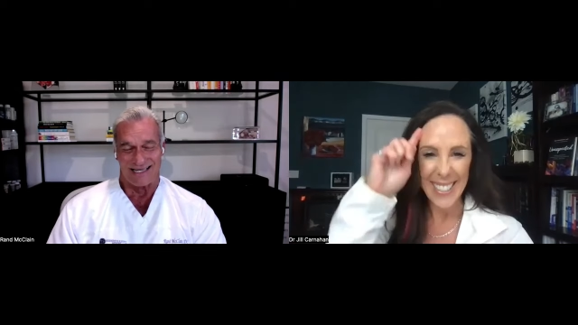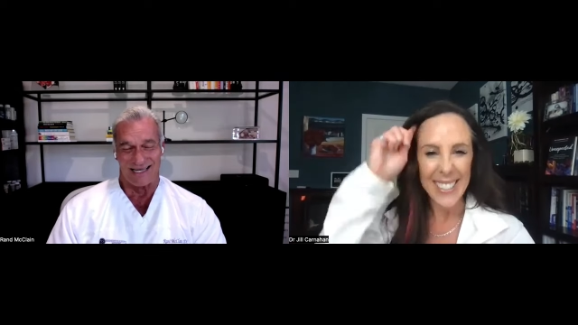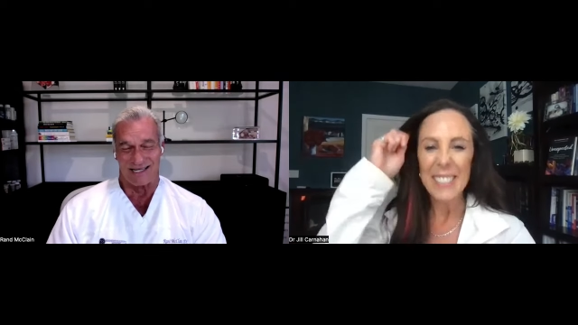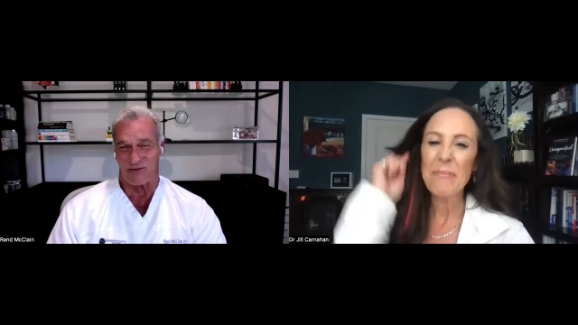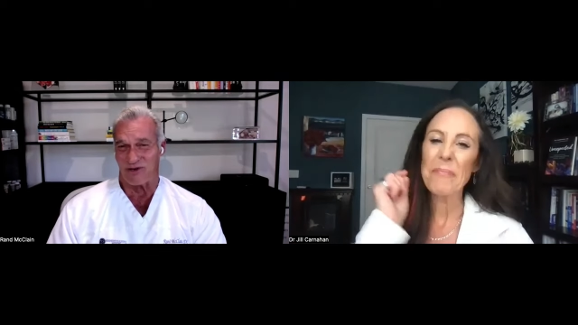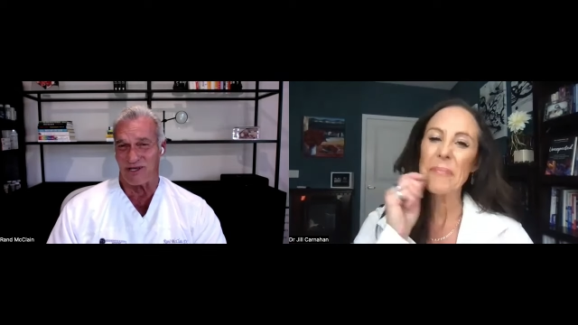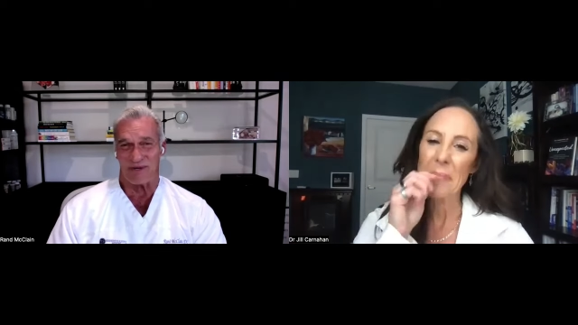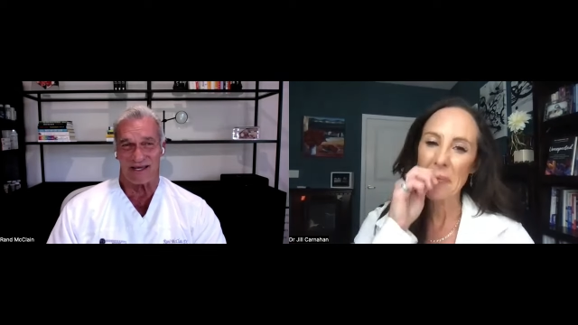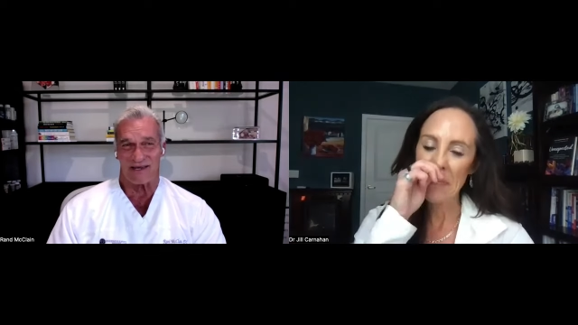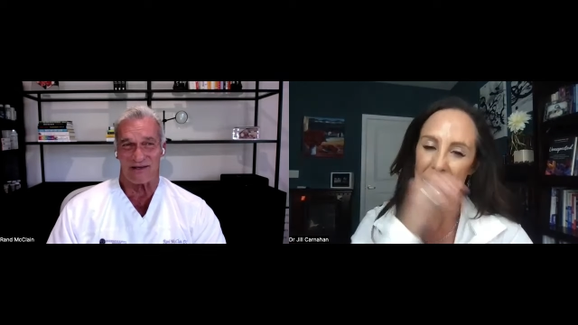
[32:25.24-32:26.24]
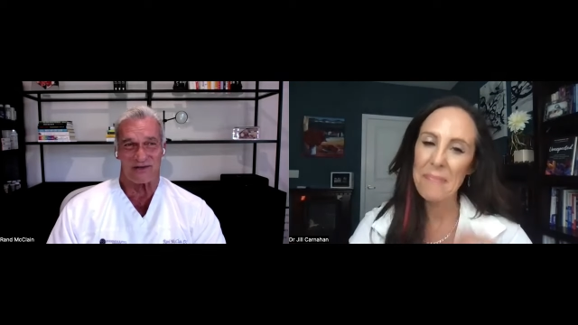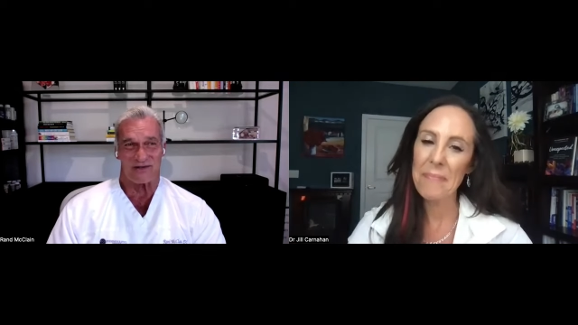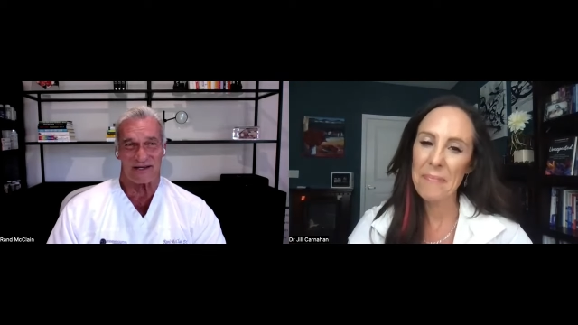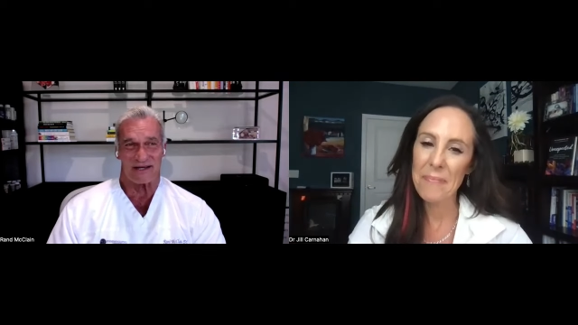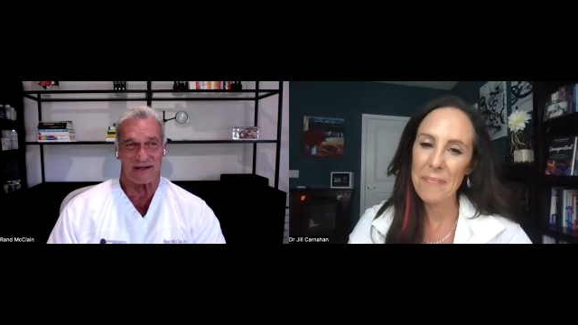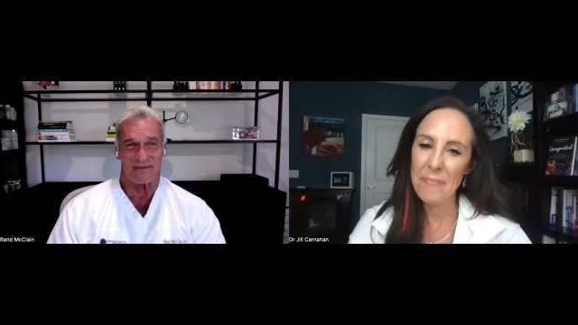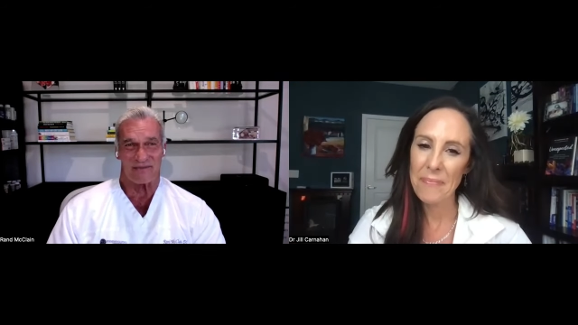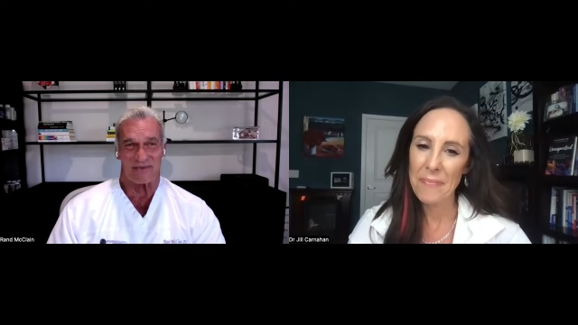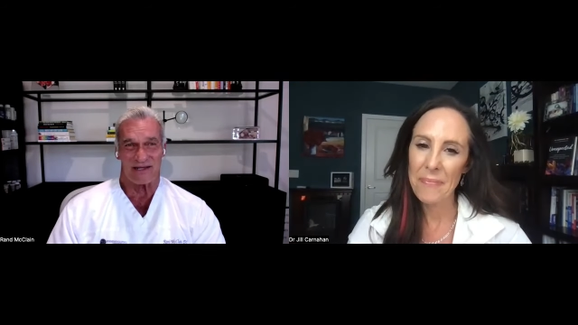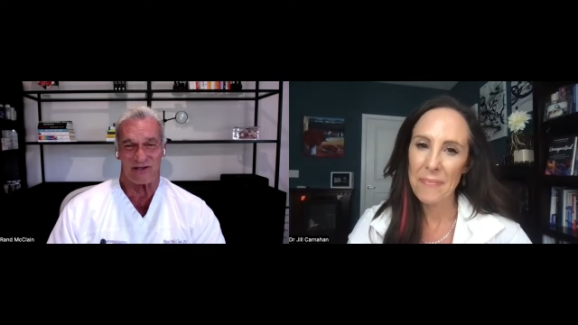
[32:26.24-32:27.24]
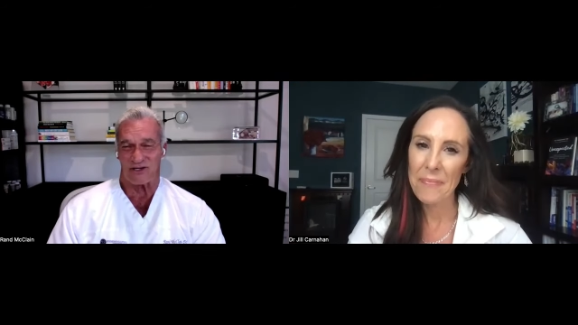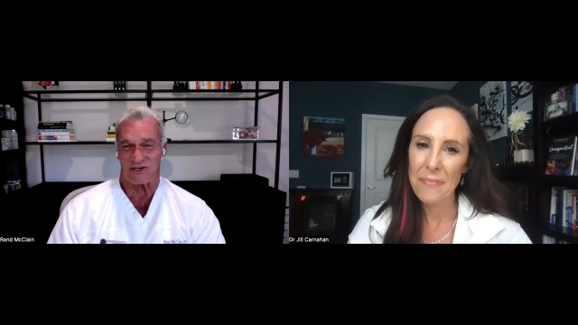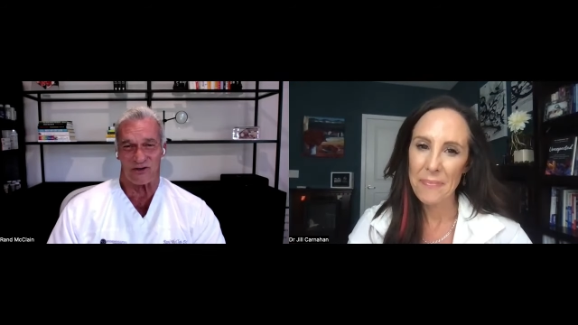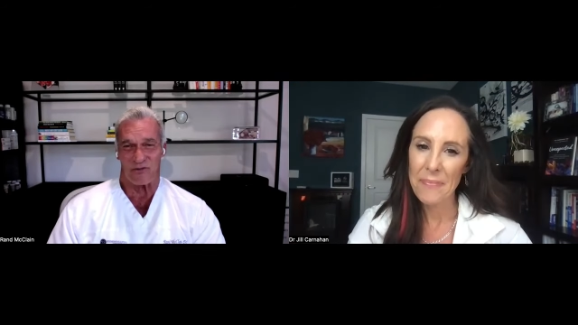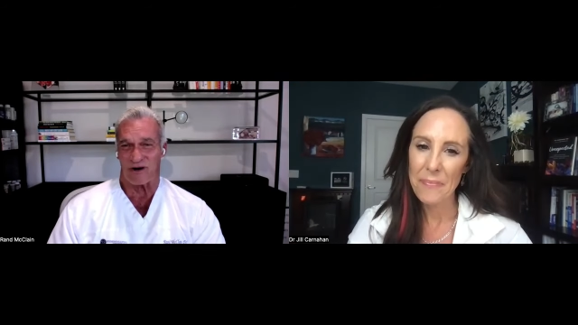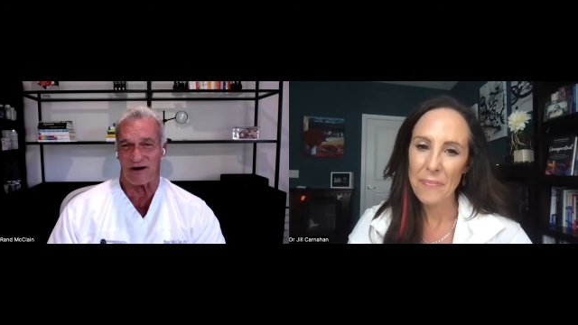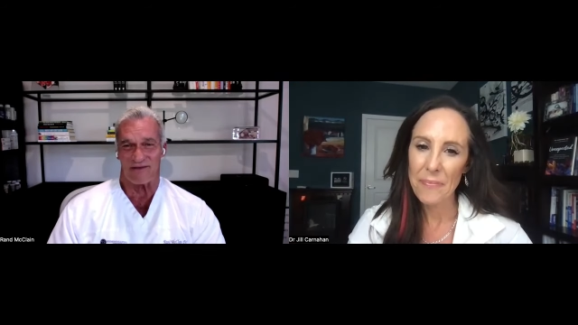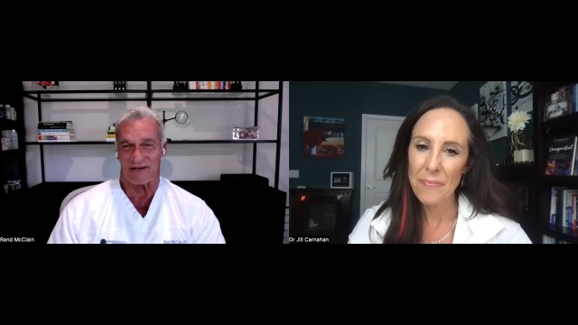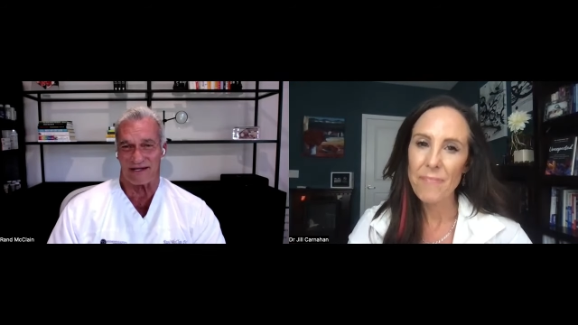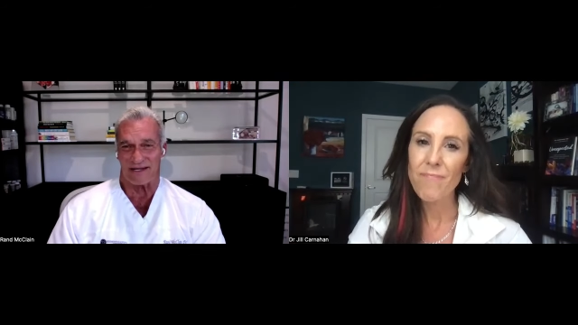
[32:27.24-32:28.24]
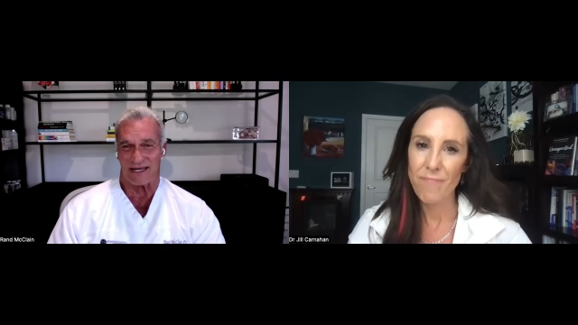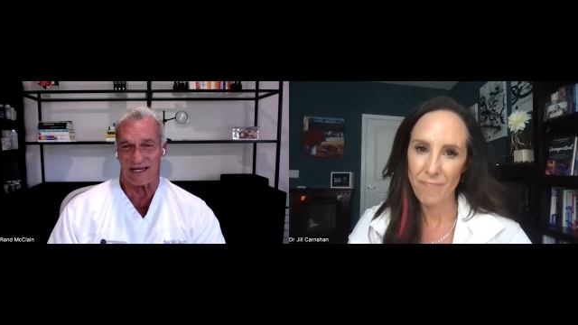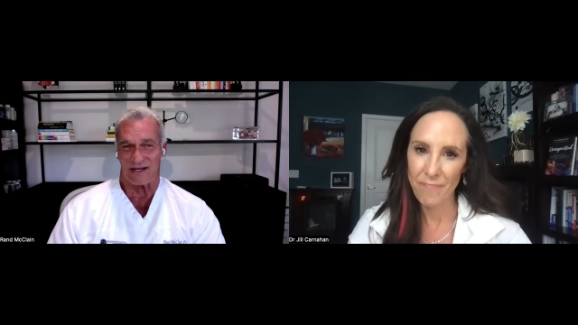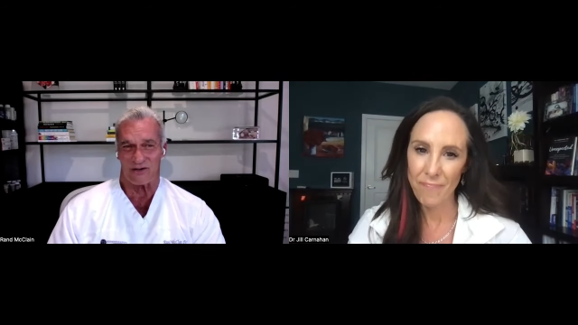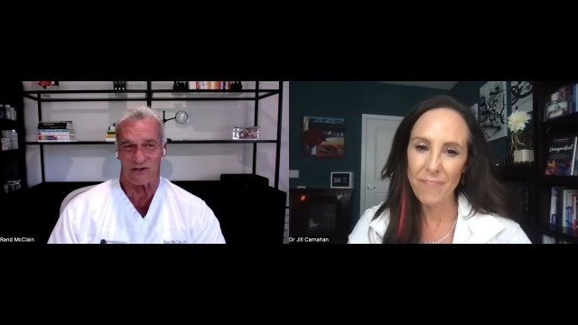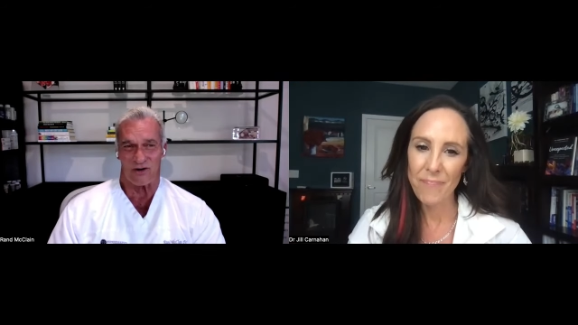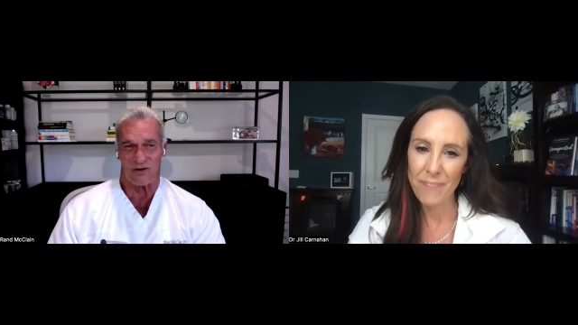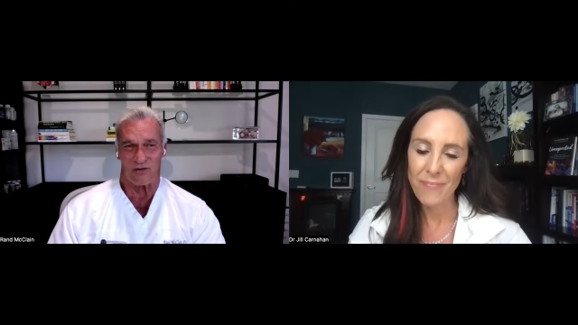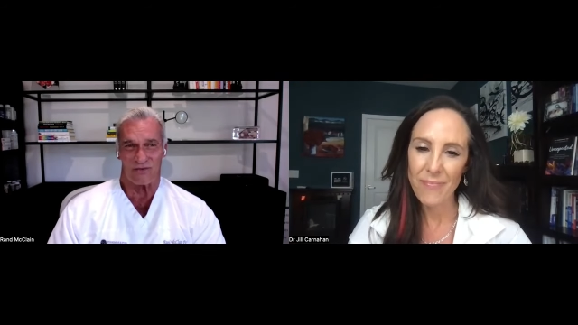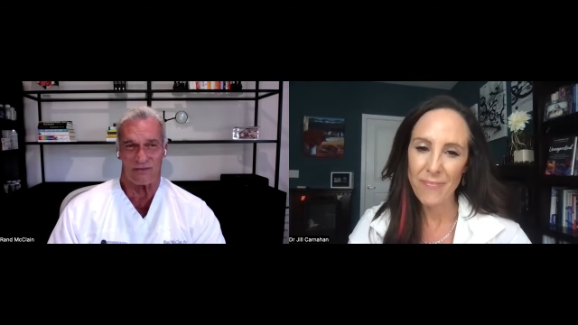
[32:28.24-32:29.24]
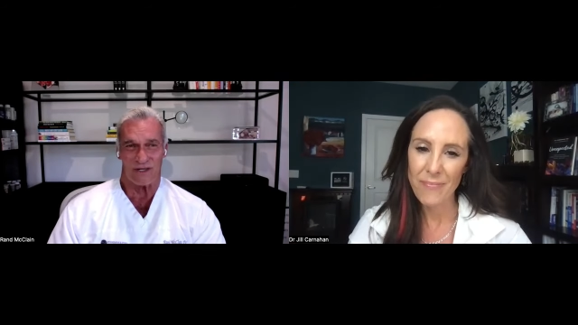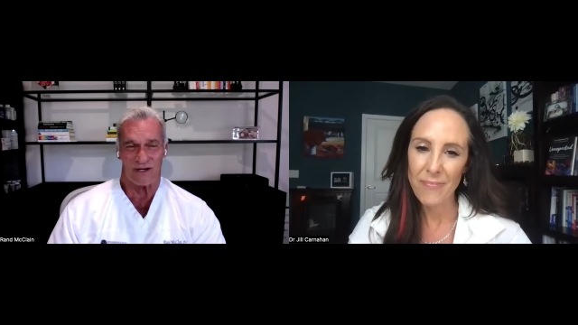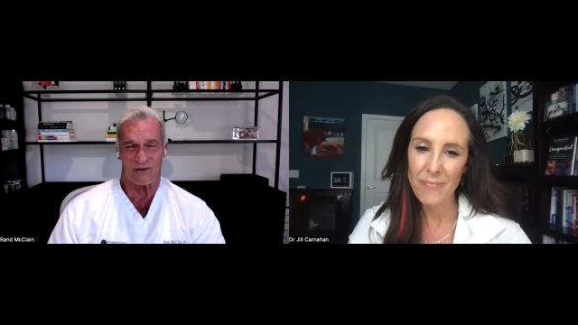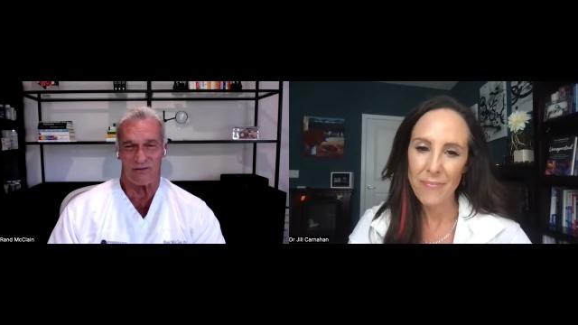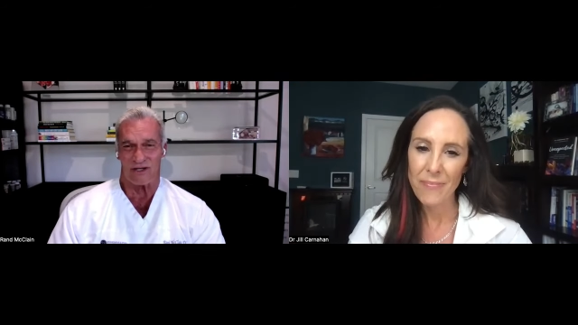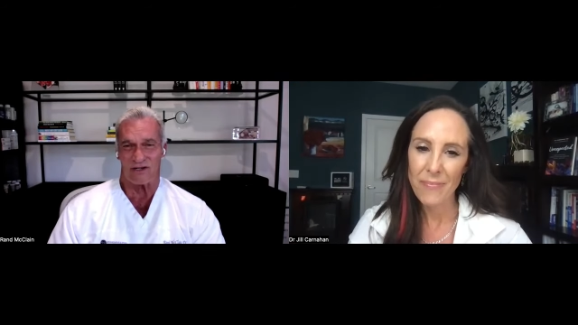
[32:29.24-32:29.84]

Speaker 1: it's it's really because um, it's just so prevalent, and and so you know